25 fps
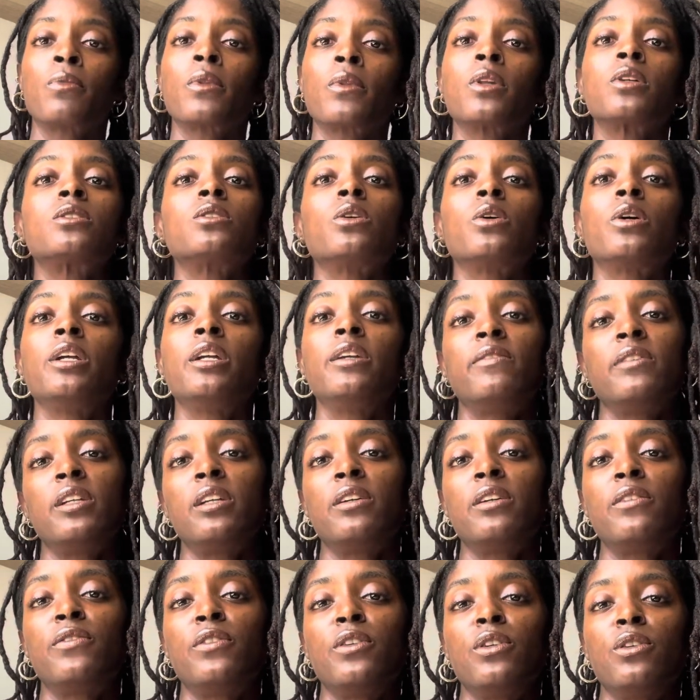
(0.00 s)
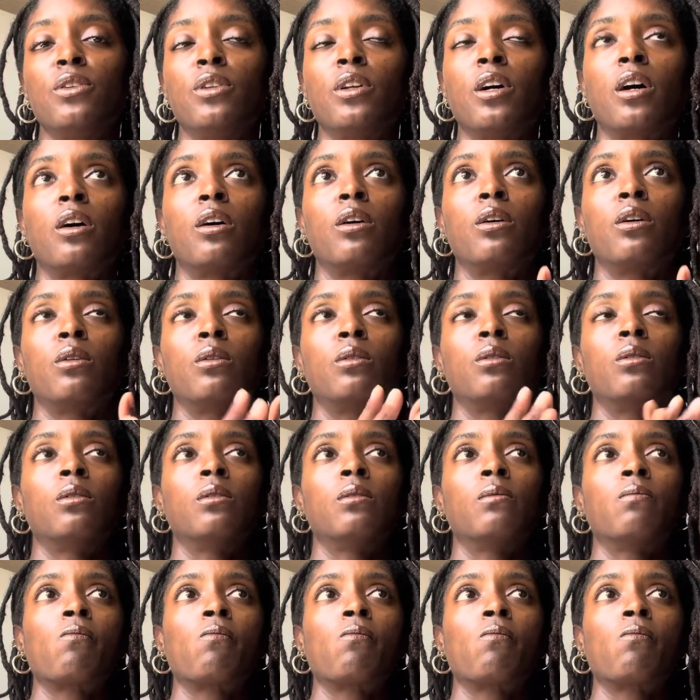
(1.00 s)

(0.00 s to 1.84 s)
So even if you know